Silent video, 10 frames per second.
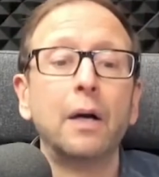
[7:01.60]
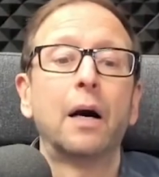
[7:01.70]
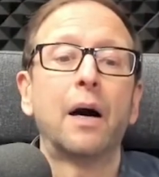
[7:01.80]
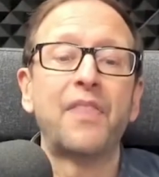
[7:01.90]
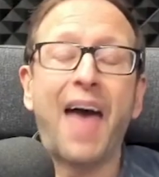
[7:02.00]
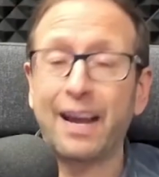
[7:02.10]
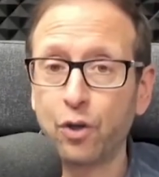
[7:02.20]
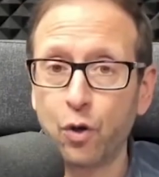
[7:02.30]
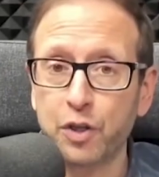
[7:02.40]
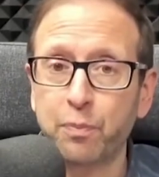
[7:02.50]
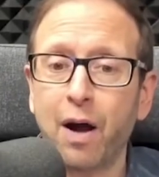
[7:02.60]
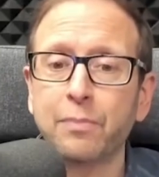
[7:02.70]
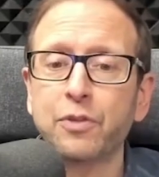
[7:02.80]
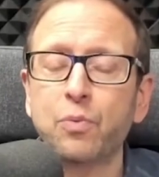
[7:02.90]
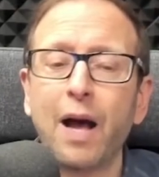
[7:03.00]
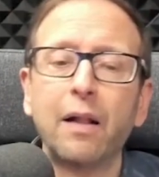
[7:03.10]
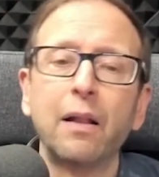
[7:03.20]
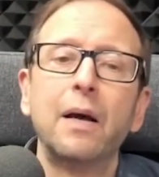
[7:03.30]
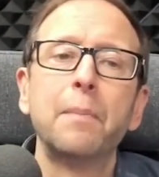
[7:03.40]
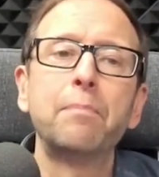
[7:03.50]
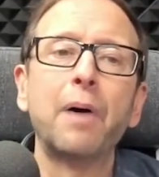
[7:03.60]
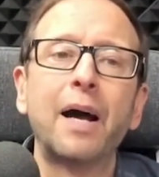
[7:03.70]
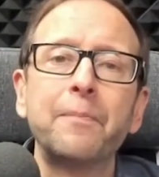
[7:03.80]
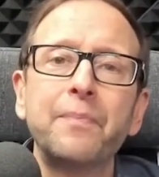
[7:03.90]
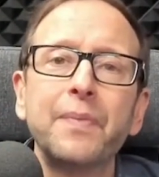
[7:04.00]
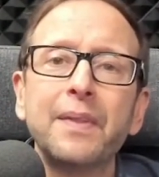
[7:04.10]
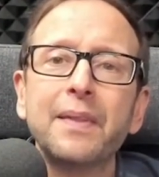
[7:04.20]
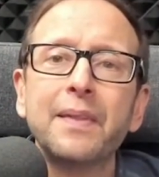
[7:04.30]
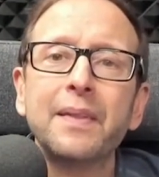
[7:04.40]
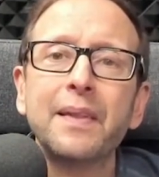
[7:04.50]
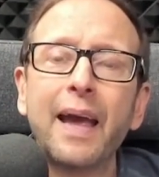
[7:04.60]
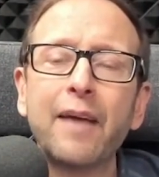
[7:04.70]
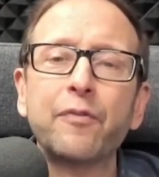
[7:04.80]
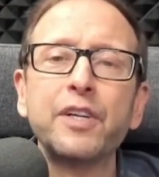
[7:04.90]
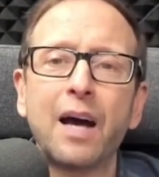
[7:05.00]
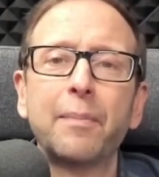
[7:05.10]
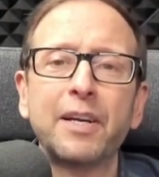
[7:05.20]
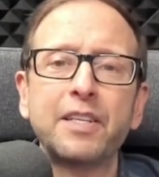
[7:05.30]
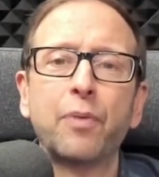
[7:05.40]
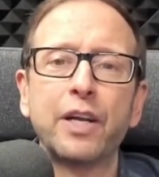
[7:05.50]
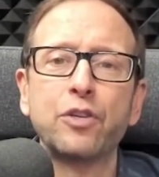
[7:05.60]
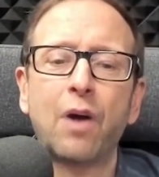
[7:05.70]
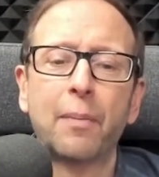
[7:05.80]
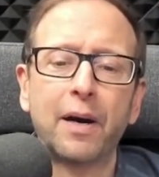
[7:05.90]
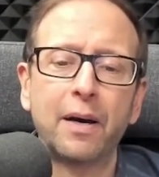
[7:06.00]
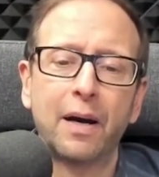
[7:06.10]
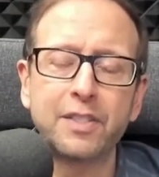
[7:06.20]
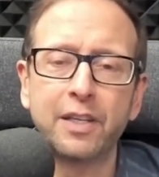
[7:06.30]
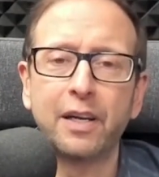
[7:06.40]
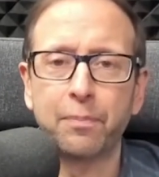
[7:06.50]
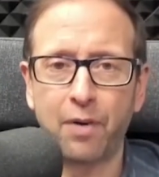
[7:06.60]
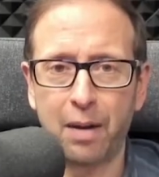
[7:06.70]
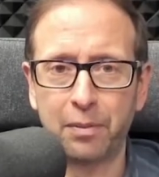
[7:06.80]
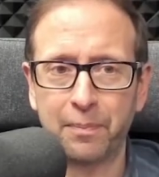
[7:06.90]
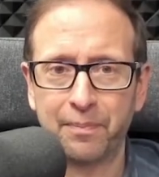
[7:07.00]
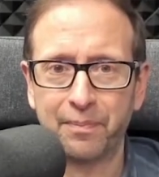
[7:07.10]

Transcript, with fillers: That can cause problems as well. But every time I see brain trauma, I see a gut problem.